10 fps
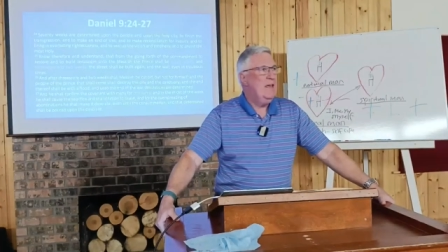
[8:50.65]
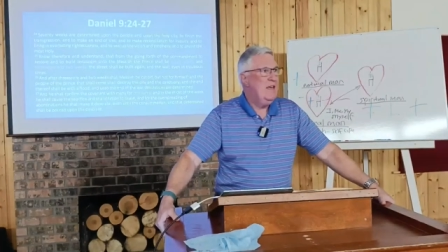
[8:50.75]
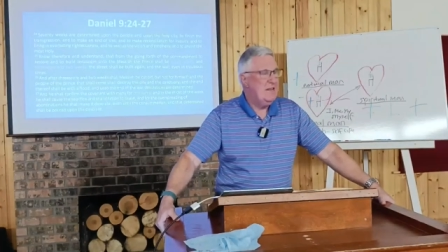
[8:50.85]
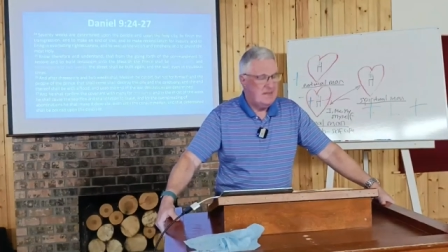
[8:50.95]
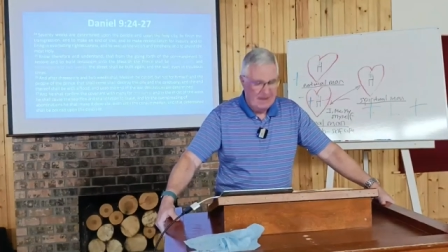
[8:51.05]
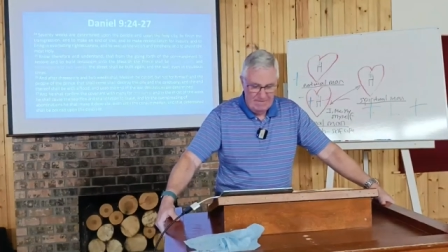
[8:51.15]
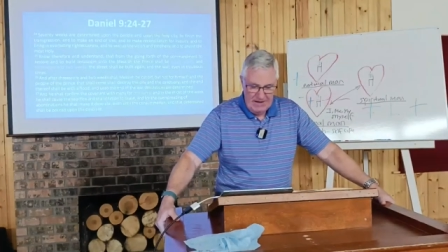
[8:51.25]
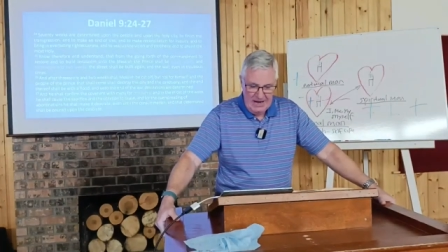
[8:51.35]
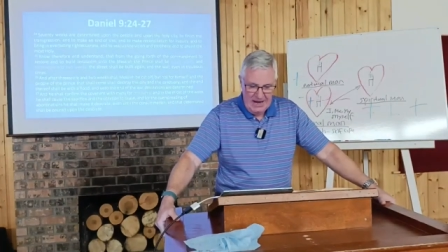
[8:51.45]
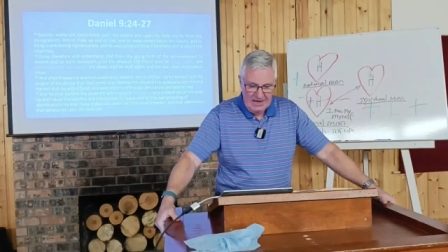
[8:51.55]
in
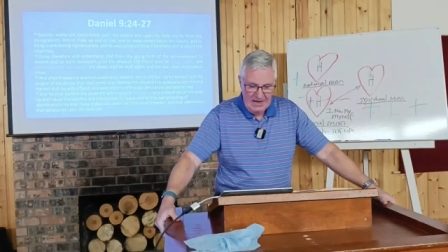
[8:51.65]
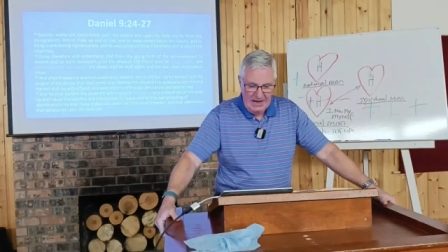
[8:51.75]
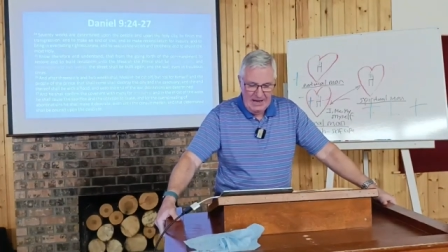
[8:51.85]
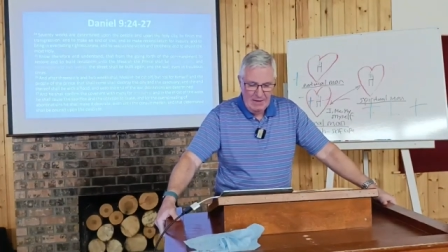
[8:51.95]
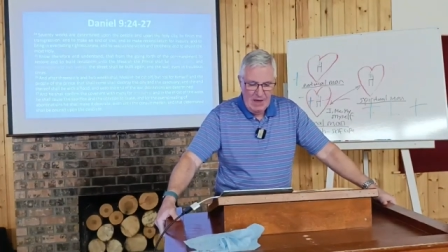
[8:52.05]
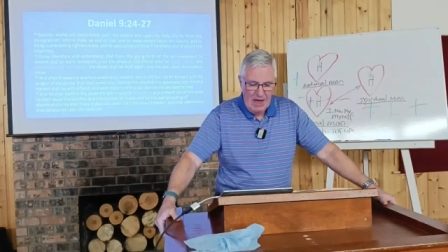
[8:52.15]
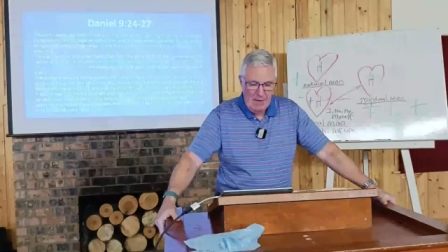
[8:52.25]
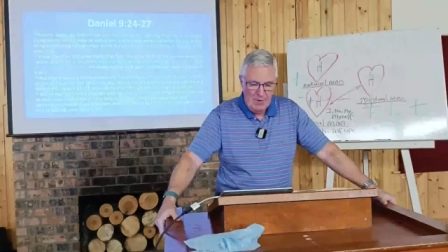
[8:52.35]
70 AD.